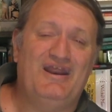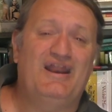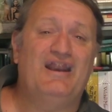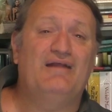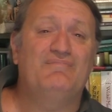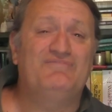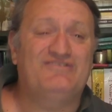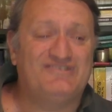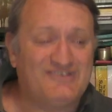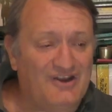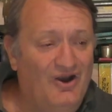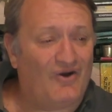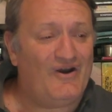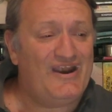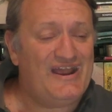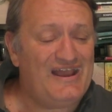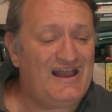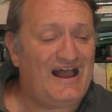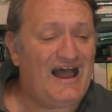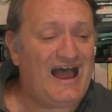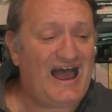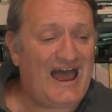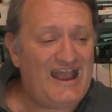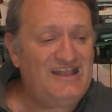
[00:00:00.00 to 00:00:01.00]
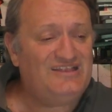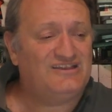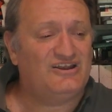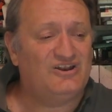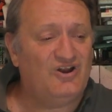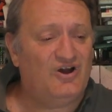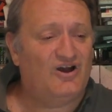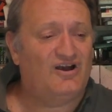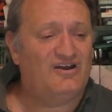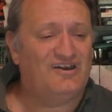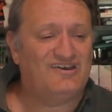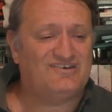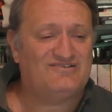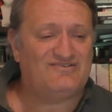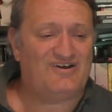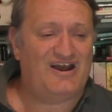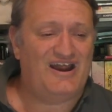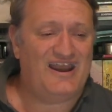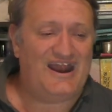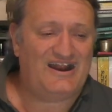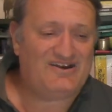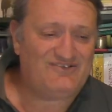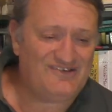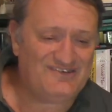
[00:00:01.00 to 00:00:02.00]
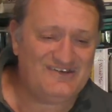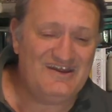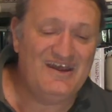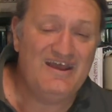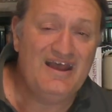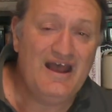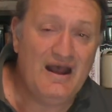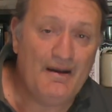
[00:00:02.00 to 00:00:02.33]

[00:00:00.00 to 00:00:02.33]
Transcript: And I'm sorry, I hate to knock an Australian actress,